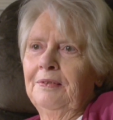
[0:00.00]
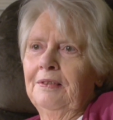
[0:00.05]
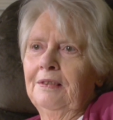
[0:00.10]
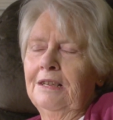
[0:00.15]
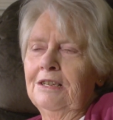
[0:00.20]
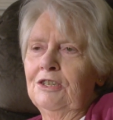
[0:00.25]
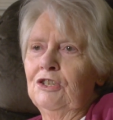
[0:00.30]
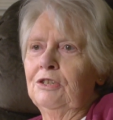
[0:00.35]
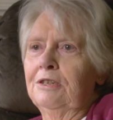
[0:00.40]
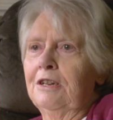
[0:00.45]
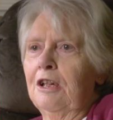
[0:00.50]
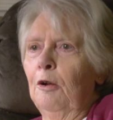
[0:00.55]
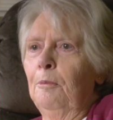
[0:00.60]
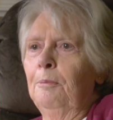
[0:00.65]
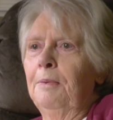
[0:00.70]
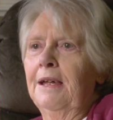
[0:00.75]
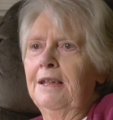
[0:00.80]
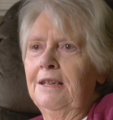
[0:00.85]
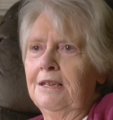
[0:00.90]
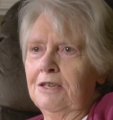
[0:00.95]
then she'd go
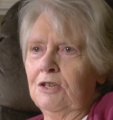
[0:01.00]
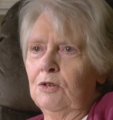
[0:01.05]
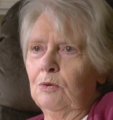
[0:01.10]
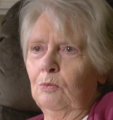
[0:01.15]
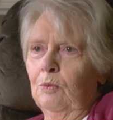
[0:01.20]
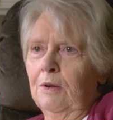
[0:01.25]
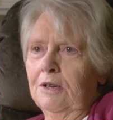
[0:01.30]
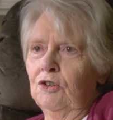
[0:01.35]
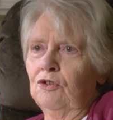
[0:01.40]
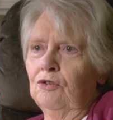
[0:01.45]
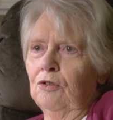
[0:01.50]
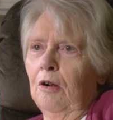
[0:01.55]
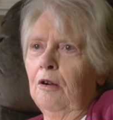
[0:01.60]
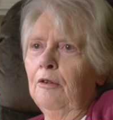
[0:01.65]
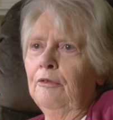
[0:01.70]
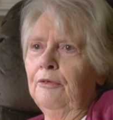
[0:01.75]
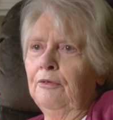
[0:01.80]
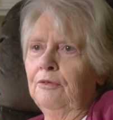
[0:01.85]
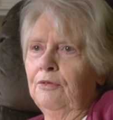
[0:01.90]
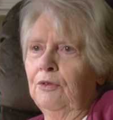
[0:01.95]
back into one
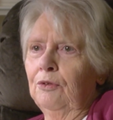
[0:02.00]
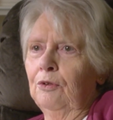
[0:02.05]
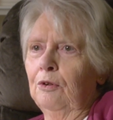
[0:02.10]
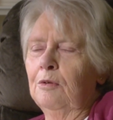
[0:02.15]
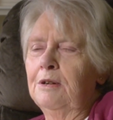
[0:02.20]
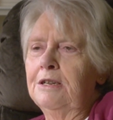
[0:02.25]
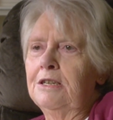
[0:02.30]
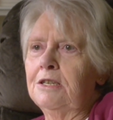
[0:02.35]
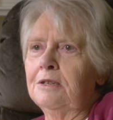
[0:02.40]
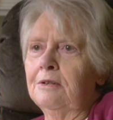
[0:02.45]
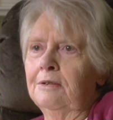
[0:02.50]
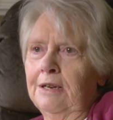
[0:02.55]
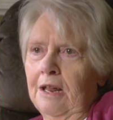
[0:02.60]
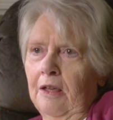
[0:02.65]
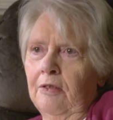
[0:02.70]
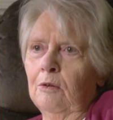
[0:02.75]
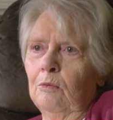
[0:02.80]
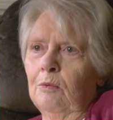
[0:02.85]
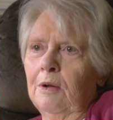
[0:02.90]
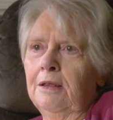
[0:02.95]
trough, through into
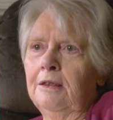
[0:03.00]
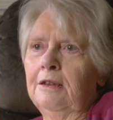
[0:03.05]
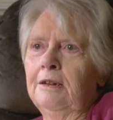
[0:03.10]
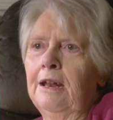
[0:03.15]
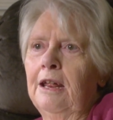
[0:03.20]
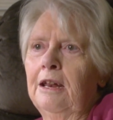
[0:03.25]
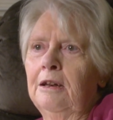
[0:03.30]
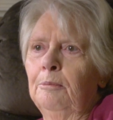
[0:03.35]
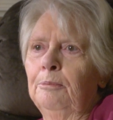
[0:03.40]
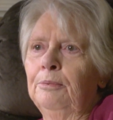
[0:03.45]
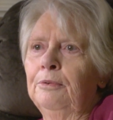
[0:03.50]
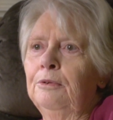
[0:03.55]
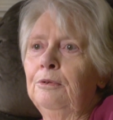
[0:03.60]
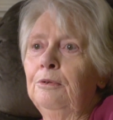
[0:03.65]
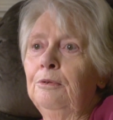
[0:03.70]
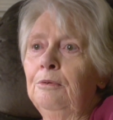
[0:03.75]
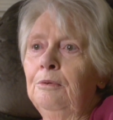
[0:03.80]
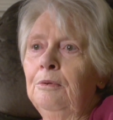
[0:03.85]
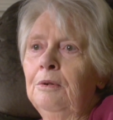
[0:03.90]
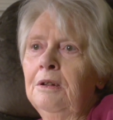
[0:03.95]
another one that had a
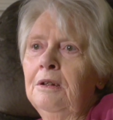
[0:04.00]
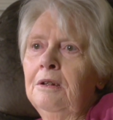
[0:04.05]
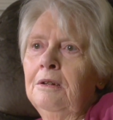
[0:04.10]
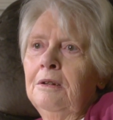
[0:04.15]
blue,